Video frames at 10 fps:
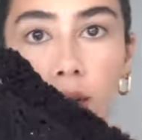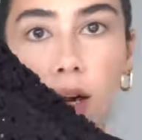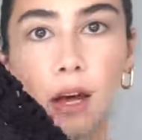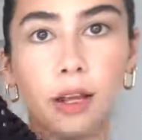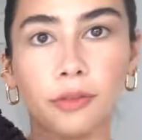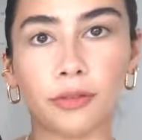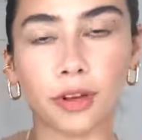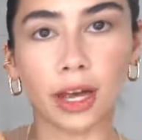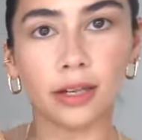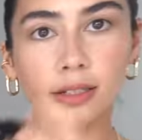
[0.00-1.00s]
kind of
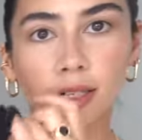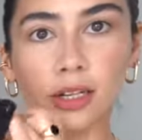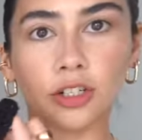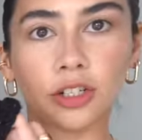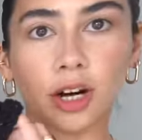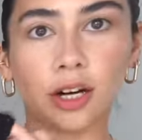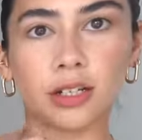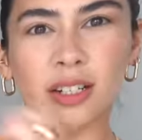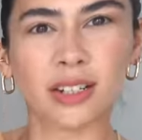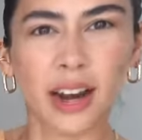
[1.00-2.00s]
a
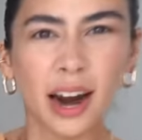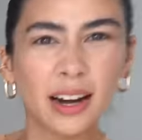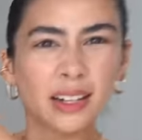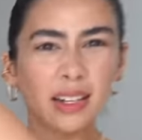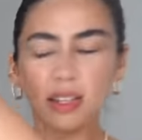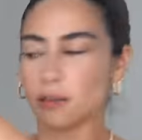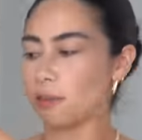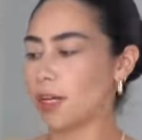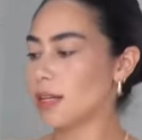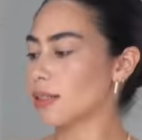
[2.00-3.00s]
t-shirt cardi
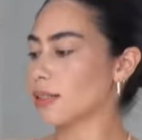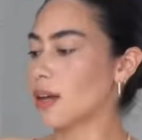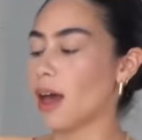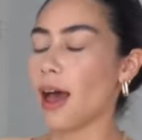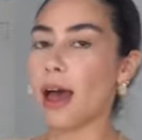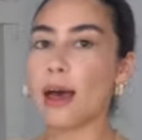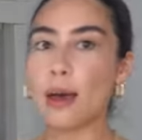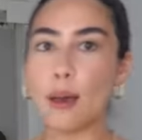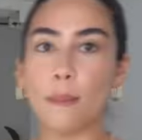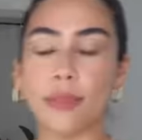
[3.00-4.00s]
piece.
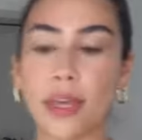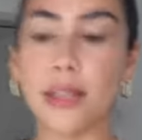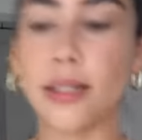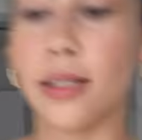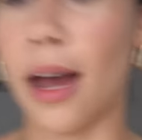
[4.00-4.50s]
Um, this is